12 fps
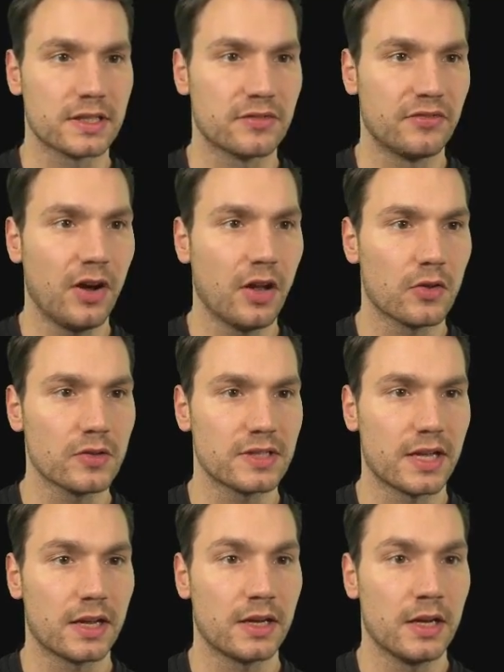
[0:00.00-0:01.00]
is as follows,
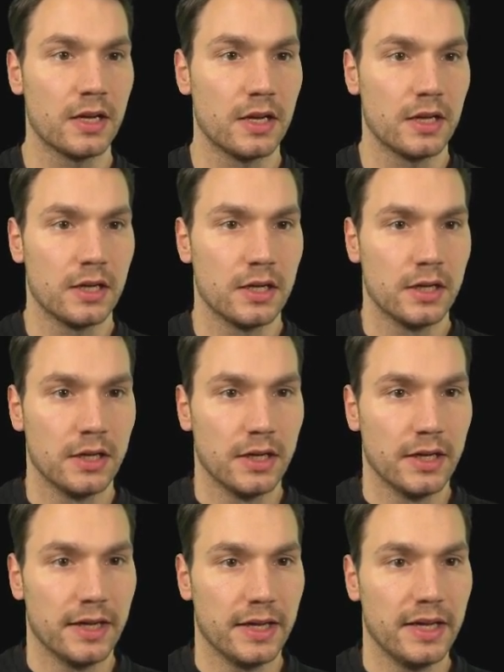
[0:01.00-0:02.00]
that
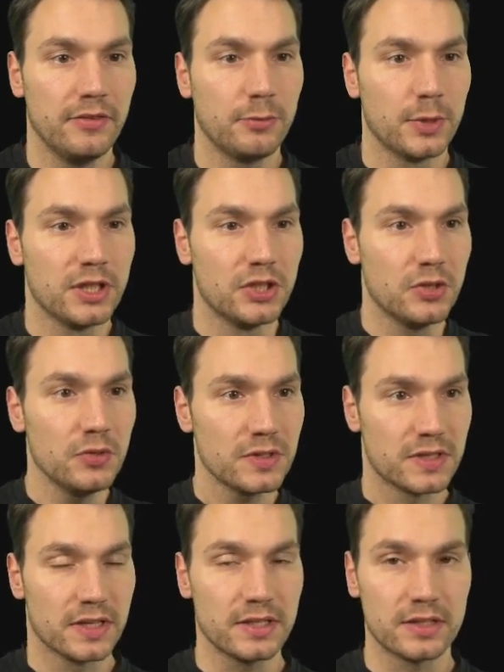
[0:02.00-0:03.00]
if we
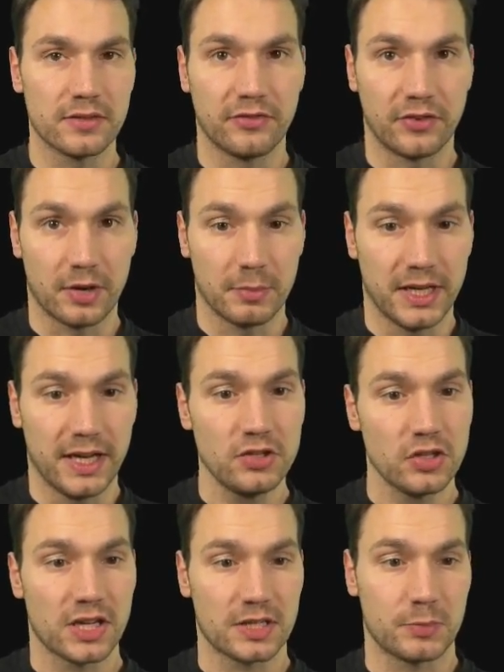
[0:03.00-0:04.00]
use this from an
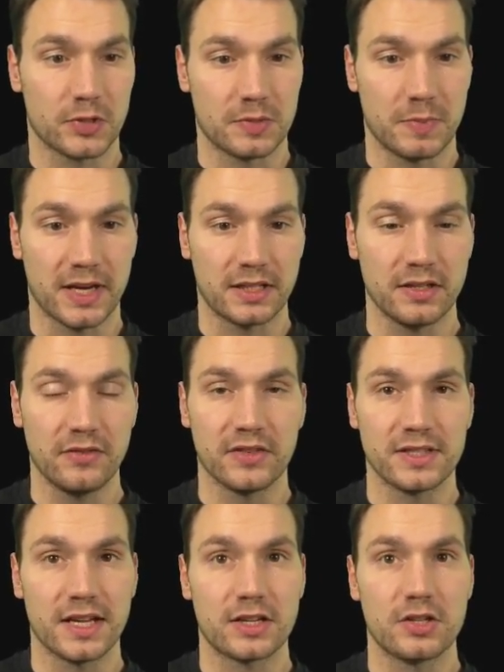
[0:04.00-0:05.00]
Nginx perspective,
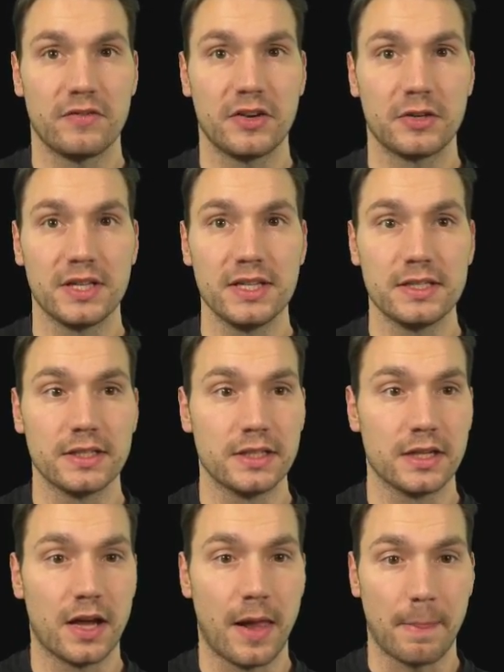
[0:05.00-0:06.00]
it's actually very
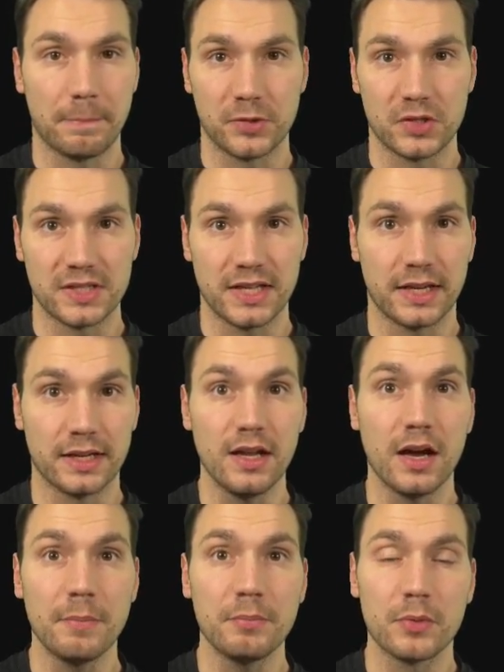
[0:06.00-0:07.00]
easy to set it
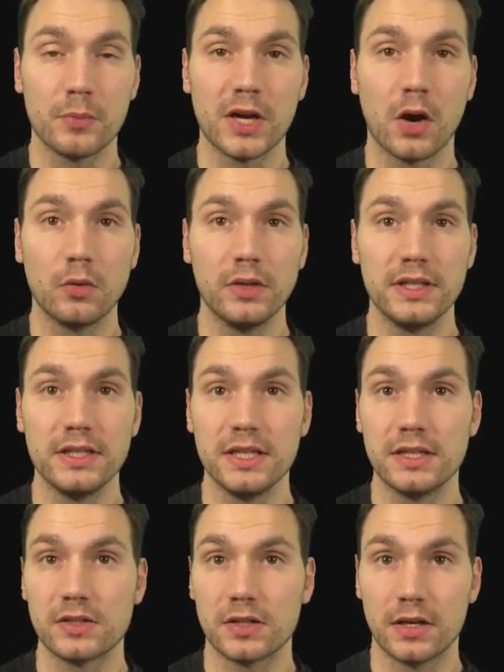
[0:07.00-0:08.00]
up. We only
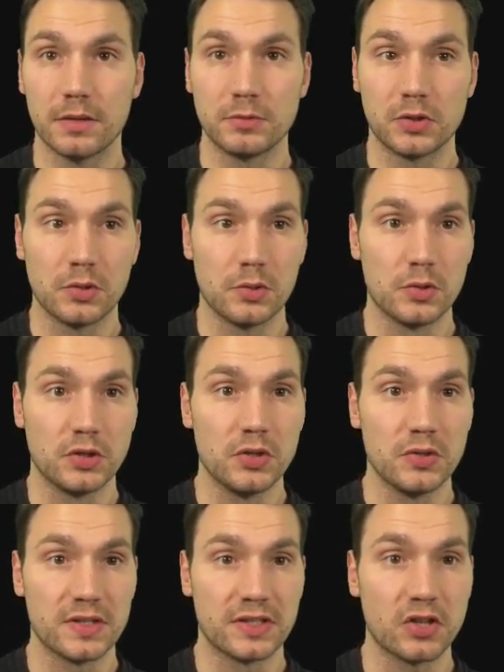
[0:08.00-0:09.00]
need to
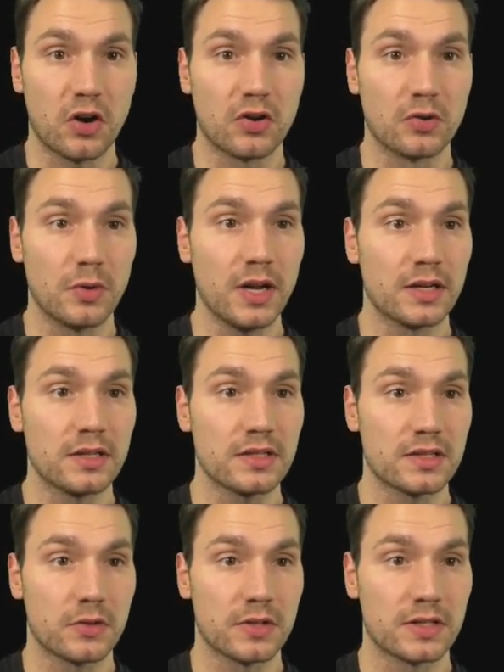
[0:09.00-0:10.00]
use a Docker run.
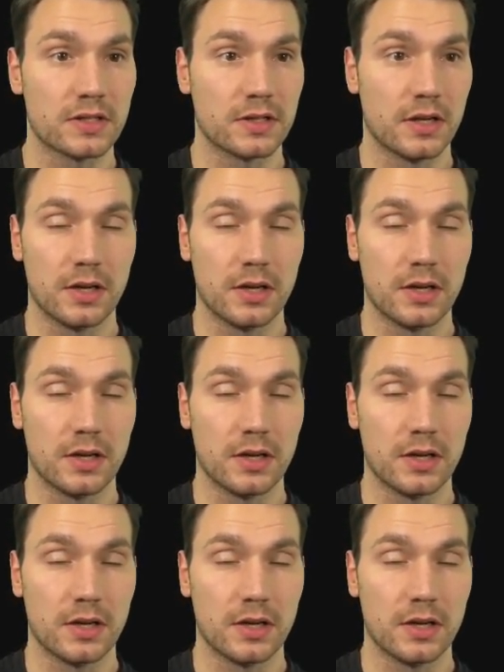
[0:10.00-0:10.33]
So this